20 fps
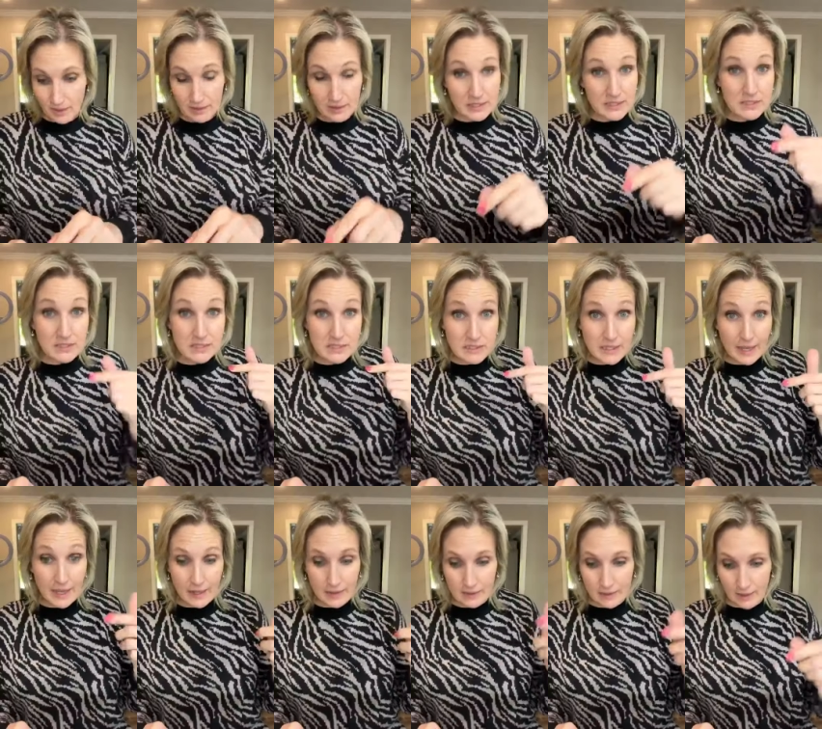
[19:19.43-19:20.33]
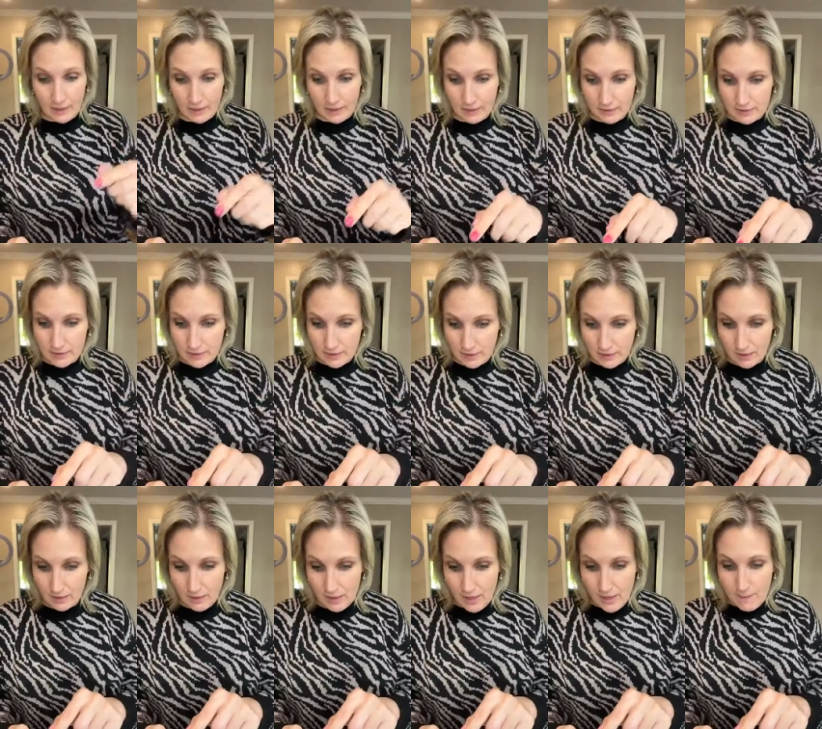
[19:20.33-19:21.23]
At least it's that, not
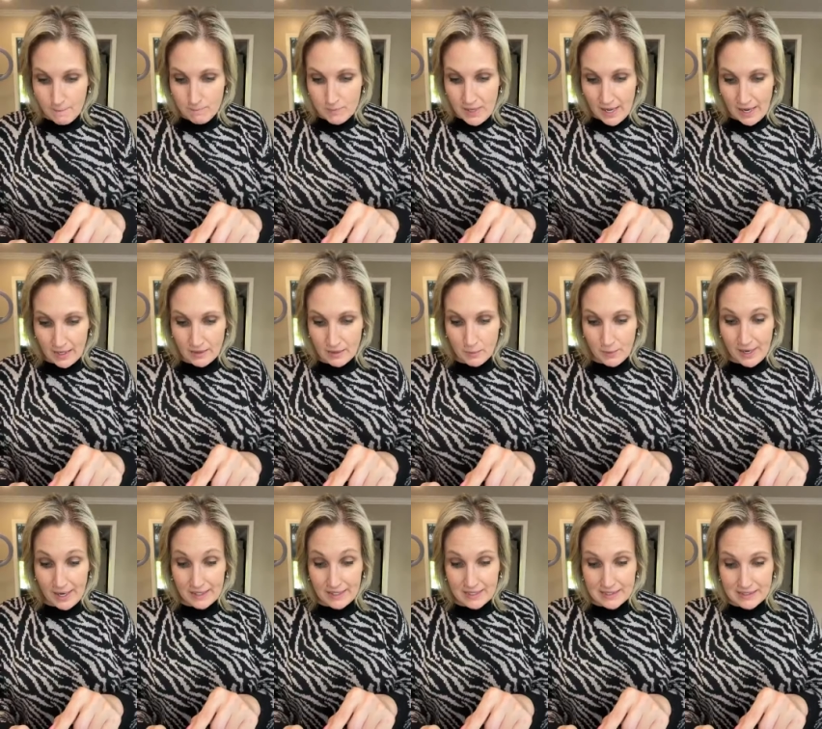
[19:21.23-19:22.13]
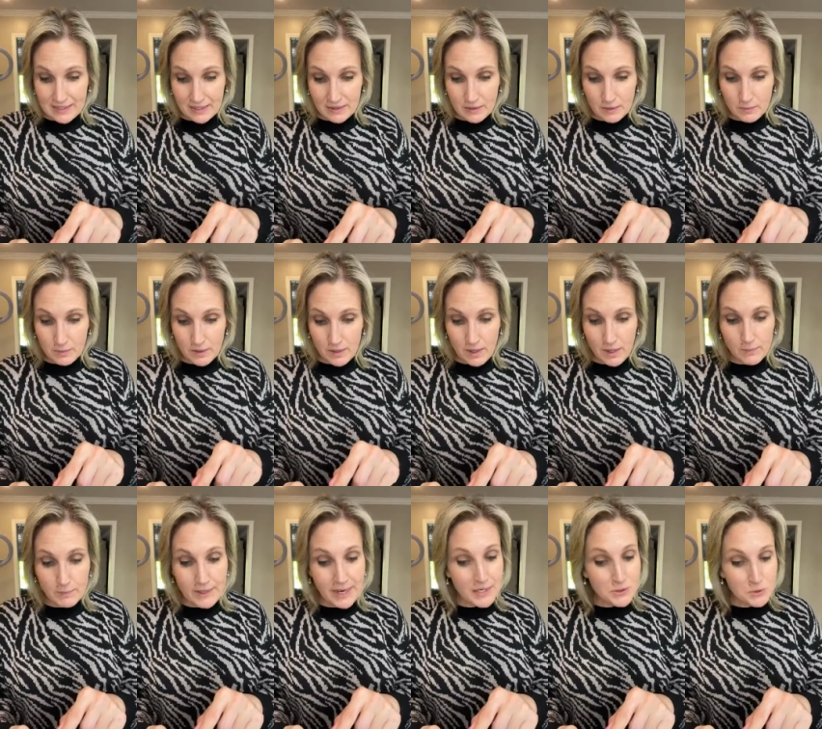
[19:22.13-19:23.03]
EDTA. And then we got xanthan
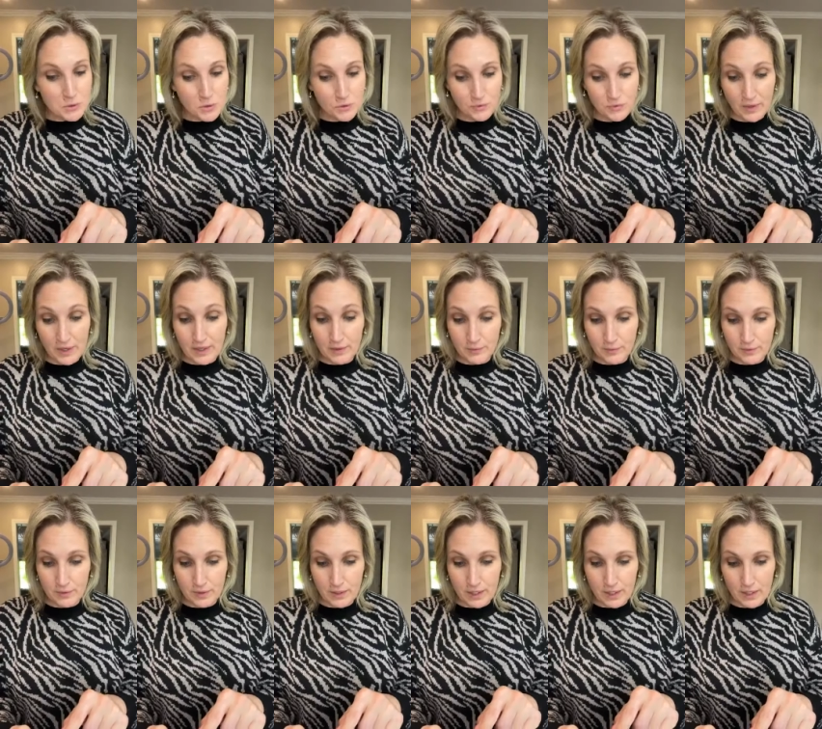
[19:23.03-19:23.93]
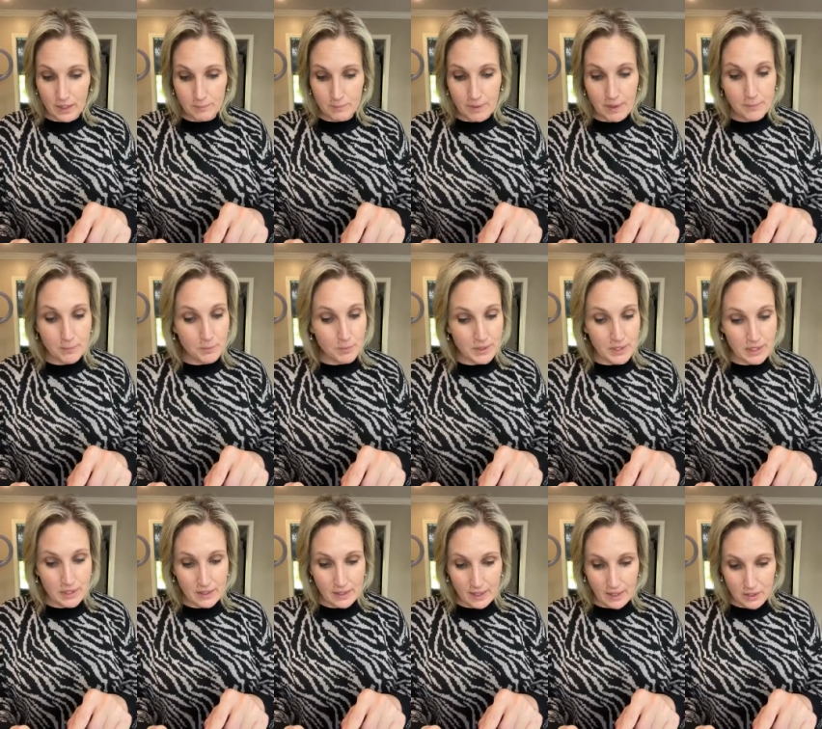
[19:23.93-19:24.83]
gum, natural flavoring,
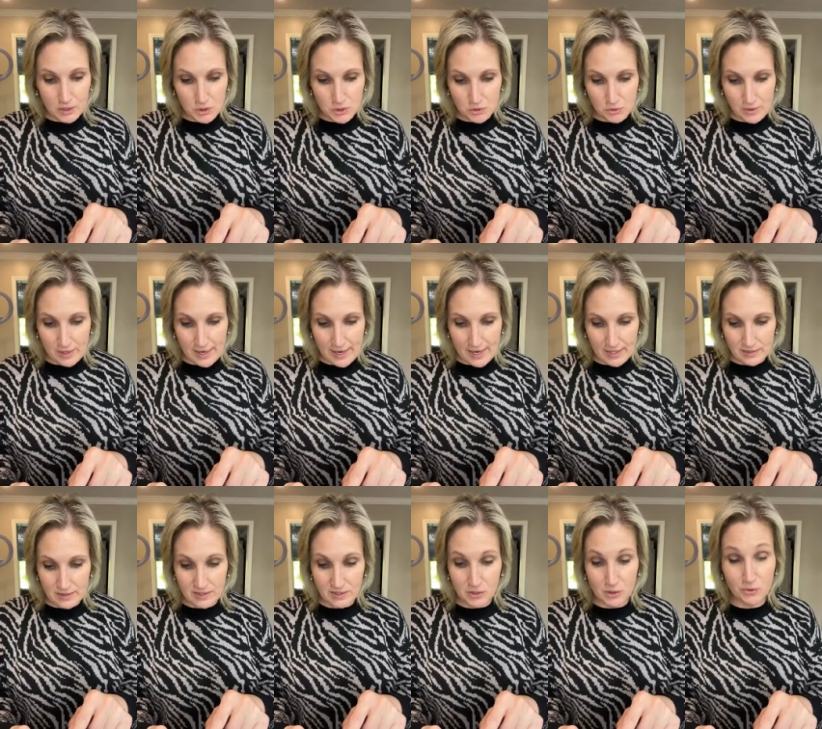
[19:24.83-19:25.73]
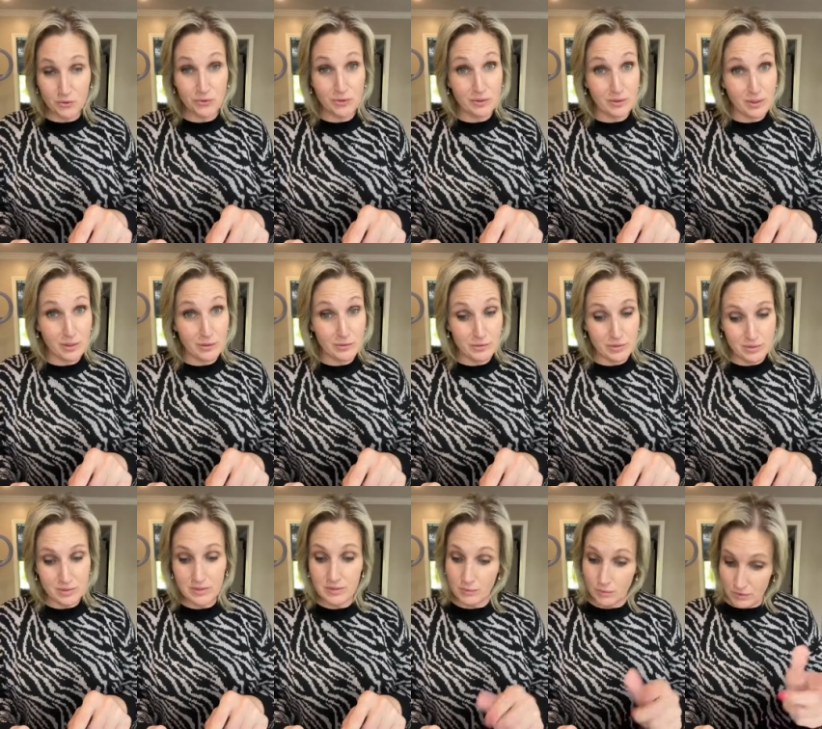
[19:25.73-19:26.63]
paprika extract,
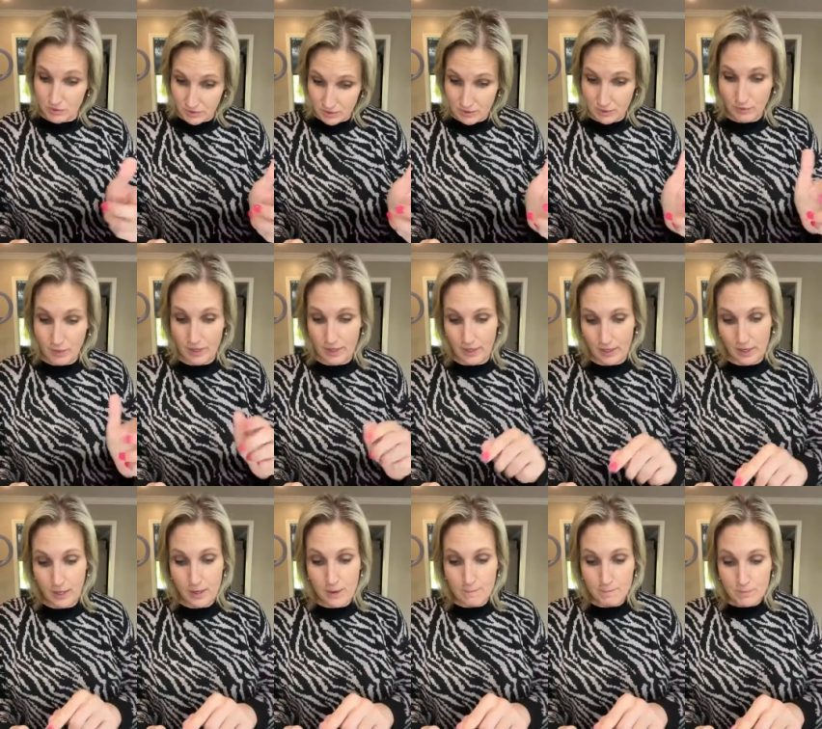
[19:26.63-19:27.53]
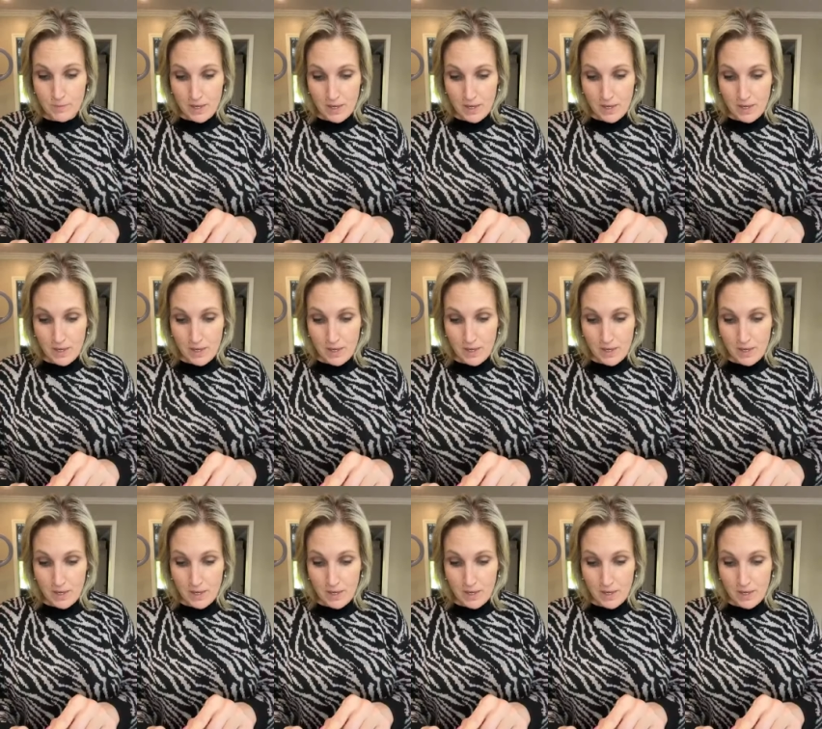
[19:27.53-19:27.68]
sucralose, which is okay,